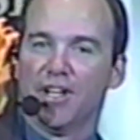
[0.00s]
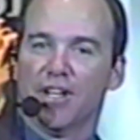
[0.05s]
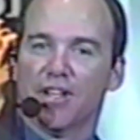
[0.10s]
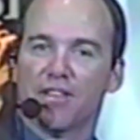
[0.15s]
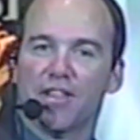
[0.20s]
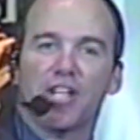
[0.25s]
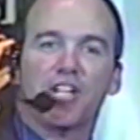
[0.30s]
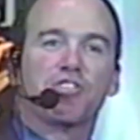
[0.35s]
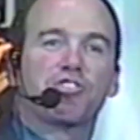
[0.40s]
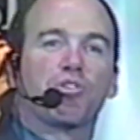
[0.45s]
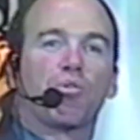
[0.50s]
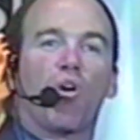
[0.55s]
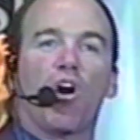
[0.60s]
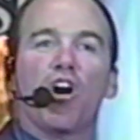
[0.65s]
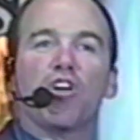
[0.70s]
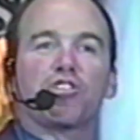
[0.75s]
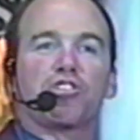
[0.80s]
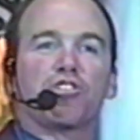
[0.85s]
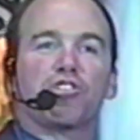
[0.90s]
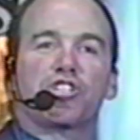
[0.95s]
Things are
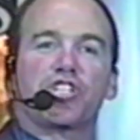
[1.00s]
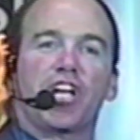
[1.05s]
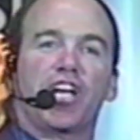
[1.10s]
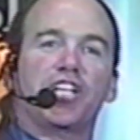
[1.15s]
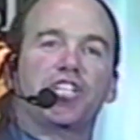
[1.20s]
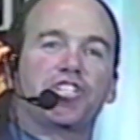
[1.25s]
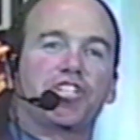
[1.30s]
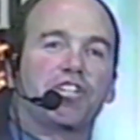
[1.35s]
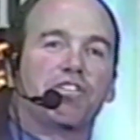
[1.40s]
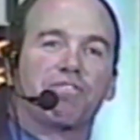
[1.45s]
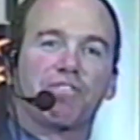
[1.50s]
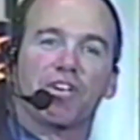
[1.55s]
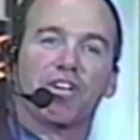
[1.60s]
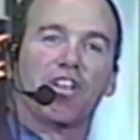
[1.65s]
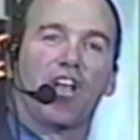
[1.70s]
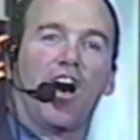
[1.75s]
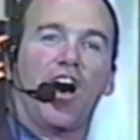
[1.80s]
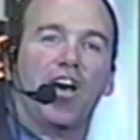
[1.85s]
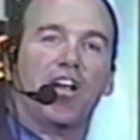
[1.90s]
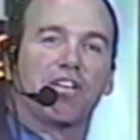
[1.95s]
also changing for a
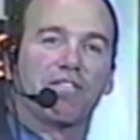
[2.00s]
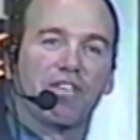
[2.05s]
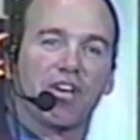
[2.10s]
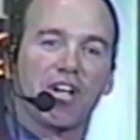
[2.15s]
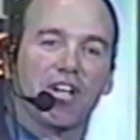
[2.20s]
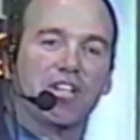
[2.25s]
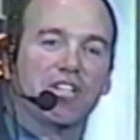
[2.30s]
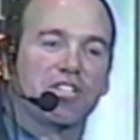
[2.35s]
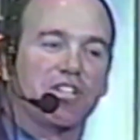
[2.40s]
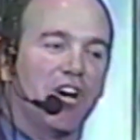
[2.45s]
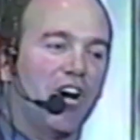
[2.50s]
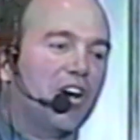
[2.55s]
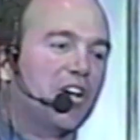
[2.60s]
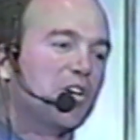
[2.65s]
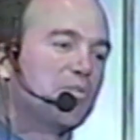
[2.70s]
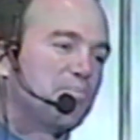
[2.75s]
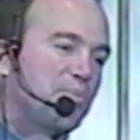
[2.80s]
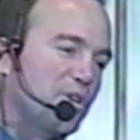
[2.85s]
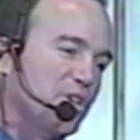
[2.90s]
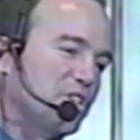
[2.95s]
lot of us on
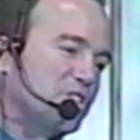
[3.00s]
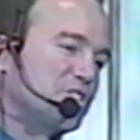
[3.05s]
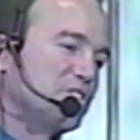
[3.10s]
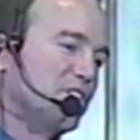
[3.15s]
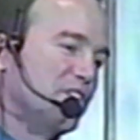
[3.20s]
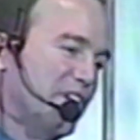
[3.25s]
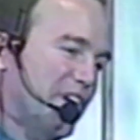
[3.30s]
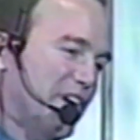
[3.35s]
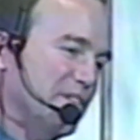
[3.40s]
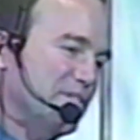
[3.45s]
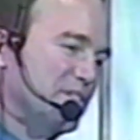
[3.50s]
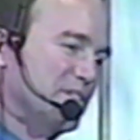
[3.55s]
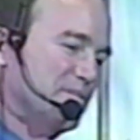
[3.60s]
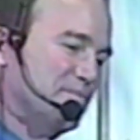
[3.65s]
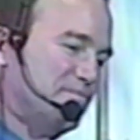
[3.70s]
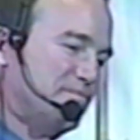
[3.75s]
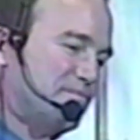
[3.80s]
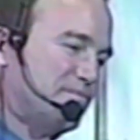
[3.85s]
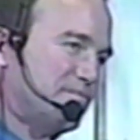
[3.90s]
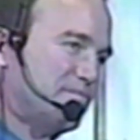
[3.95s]
a personal level.
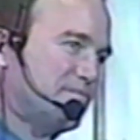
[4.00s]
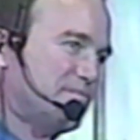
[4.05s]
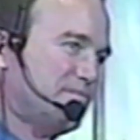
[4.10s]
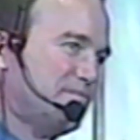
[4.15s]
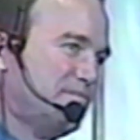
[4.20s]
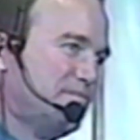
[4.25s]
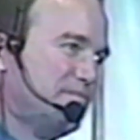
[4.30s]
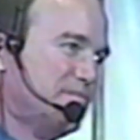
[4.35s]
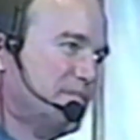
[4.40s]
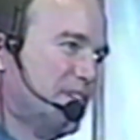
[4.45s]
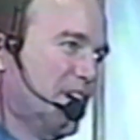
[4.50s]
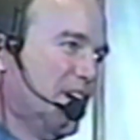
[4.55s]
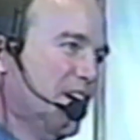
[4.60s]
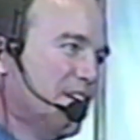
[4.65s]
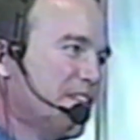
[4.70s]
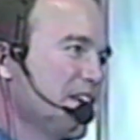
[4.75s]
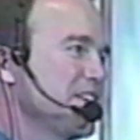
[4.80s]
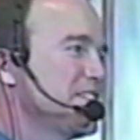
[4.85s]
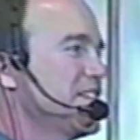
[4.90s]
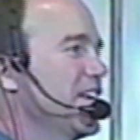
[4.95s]

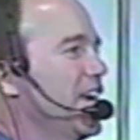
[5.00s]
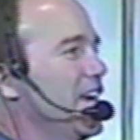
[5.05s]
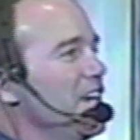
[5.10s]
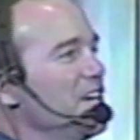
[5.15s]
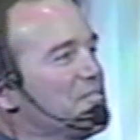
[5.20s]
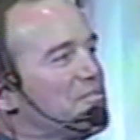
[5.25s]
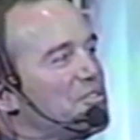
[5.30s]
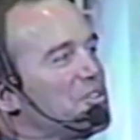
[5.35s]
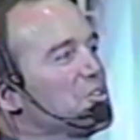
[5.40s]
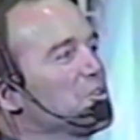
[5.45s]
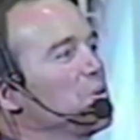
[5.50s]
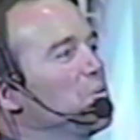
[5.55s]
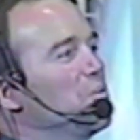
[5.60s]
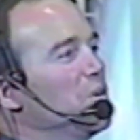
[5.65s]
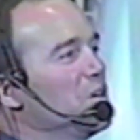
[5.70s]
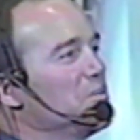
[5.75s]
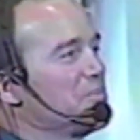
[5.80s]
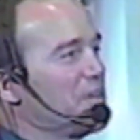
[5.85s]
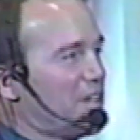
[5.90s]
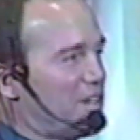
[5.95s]
They say if you're a
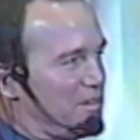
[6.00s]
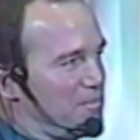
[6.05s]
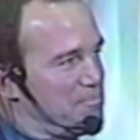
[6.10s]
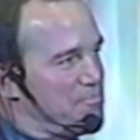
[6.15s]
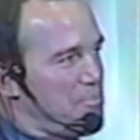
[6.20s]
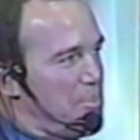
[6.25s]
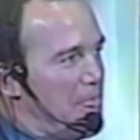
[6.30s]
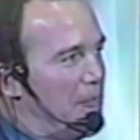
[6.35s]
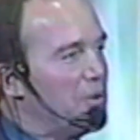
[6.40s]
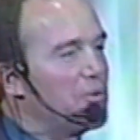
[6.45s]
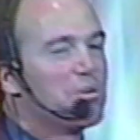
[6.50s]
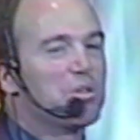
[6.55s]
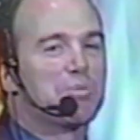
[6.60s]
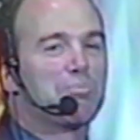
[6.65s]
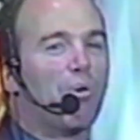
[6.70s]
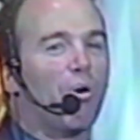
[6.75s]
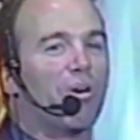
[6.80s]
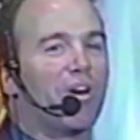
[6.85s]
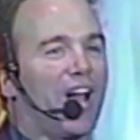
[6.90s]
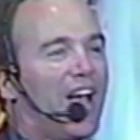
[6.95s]
woman who was
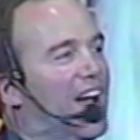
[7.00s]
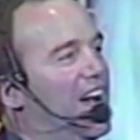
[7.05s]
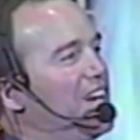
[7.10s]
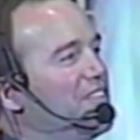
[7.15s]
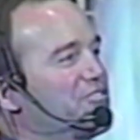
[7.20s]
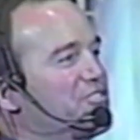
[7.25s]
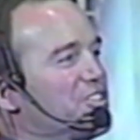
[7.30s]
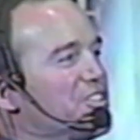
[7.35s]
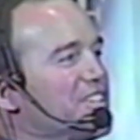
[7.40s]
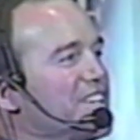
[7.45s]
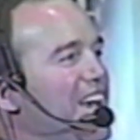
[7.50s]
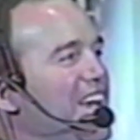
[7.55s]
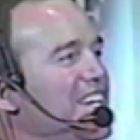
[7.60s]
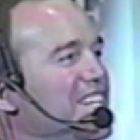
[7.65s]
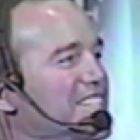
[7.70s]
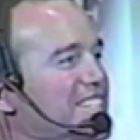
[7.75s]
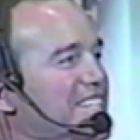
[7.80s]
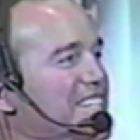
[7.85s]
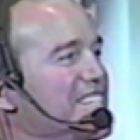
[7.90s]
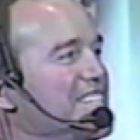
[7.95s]
born after
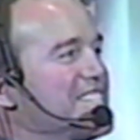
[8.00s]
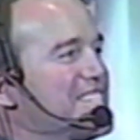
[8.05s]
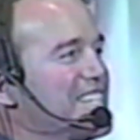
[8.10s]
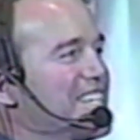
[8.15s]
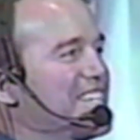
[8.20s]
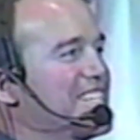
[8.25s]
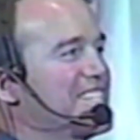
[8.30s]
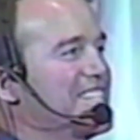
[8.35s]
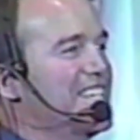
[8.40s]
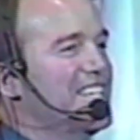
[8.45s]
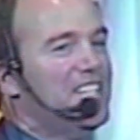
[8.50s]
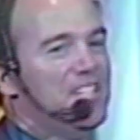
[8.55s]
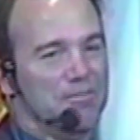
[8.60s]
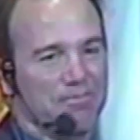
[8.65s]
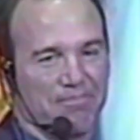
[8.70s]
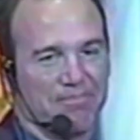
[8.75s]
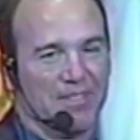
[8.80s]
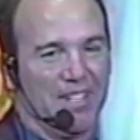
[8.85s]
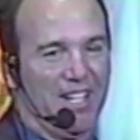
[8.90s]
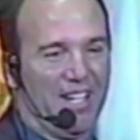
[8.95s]
1960,
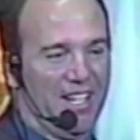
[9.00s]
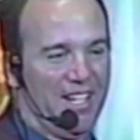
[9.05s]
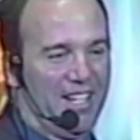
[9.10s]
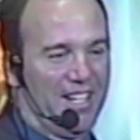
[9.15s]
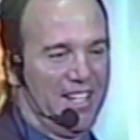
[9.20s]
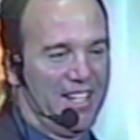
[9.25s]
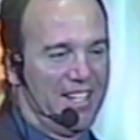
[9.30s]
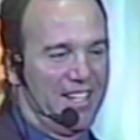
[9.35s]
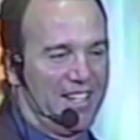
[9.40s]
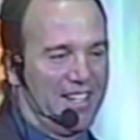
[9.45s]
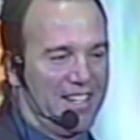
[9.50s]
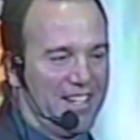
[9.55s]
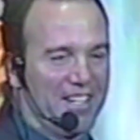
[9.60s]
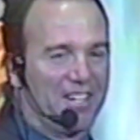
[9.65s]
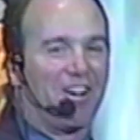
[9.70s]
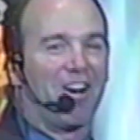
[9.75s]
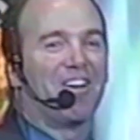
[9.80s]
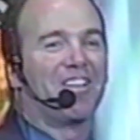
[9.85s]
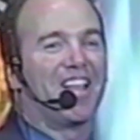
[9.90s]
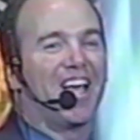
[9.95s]
in
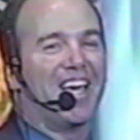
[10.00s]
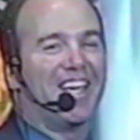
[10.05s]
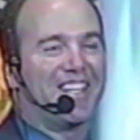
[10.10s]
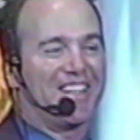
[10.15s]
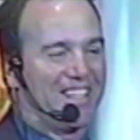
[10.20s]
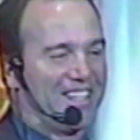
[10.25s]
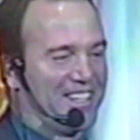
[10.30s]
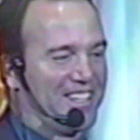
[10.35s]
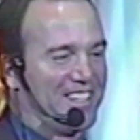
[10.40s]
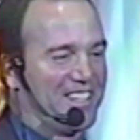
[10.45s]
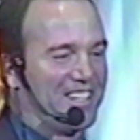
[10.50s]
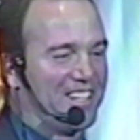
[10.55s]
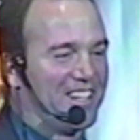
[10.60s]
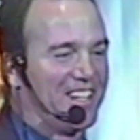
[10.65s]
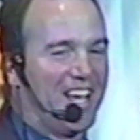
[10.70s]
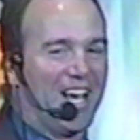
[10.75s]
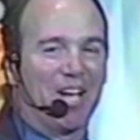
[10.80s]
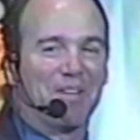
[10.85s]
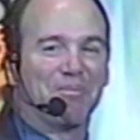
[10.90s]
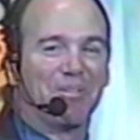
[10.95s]
all likelihood,
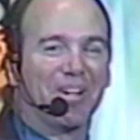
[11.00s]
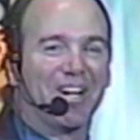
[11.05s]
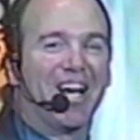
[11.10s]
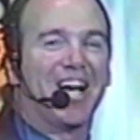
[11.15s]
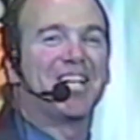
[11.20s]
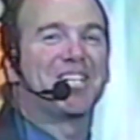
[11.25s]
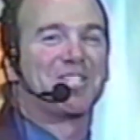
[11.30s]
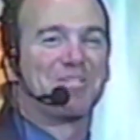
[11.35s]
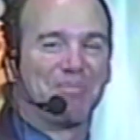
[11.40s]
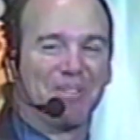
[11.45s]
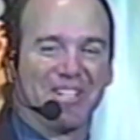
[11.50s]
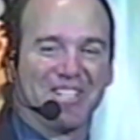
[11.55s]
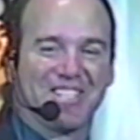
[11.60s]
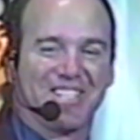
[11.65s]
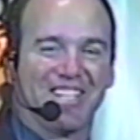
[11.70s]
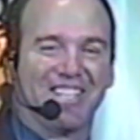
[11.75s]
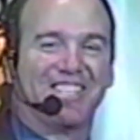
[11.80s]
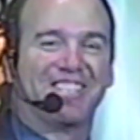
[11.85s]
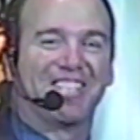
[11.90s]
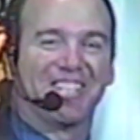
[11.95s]
you'll have more husbands
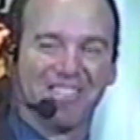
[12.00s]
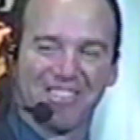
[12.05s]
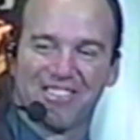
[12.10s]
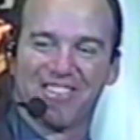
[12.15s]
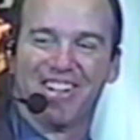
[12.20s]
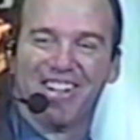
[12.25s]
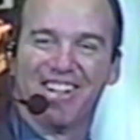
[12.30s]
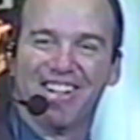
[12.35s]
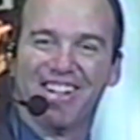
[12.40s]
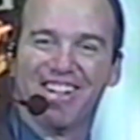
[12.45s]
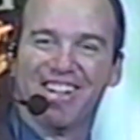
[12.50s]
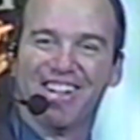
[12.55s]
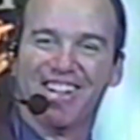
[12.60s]
than children.